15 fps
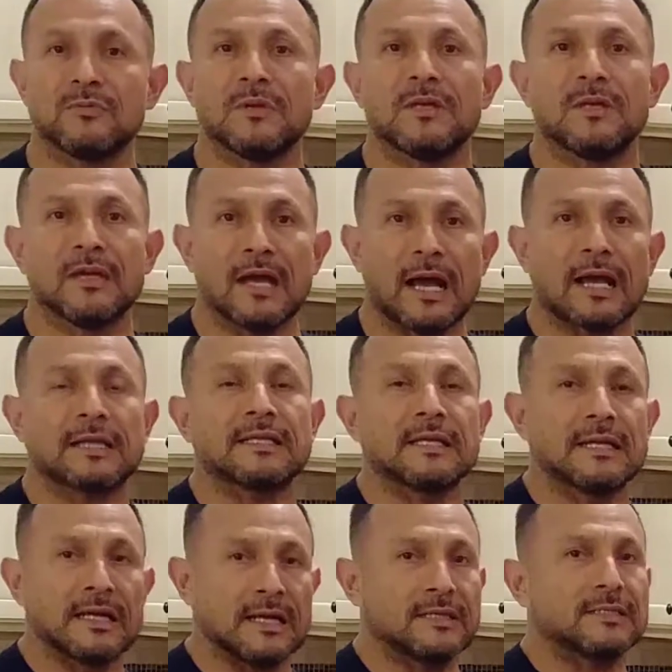be
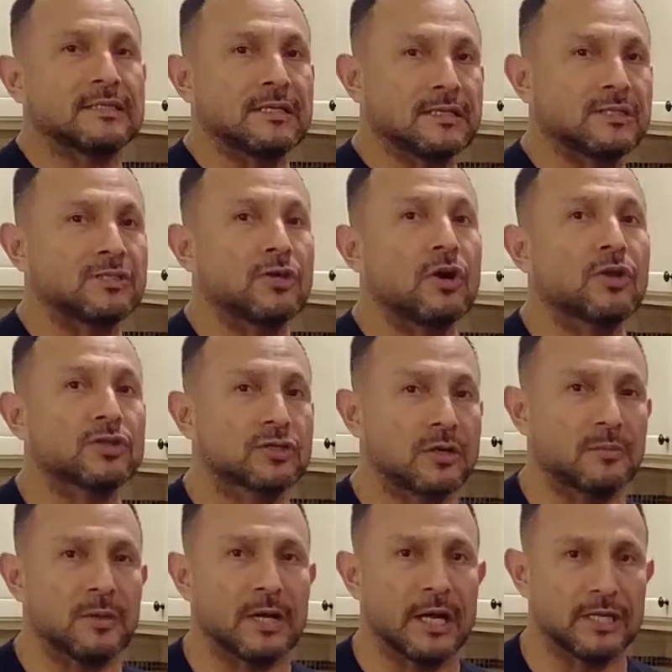acting as a starch
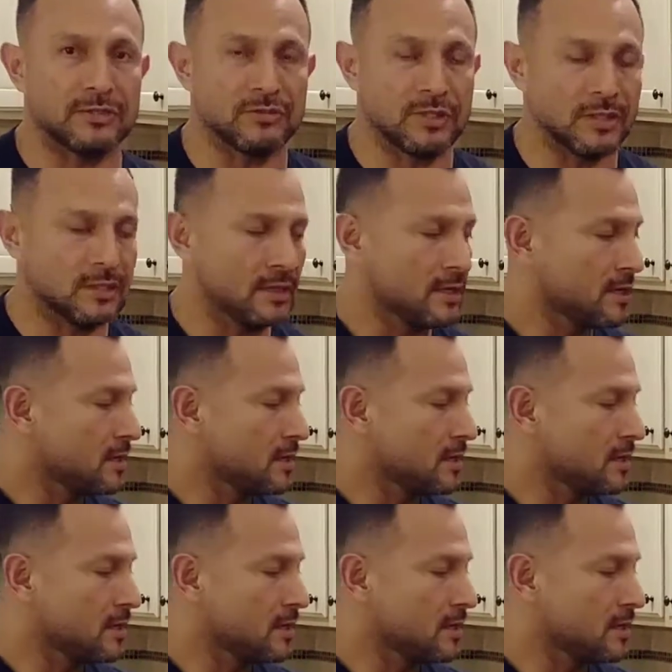carbohydrate.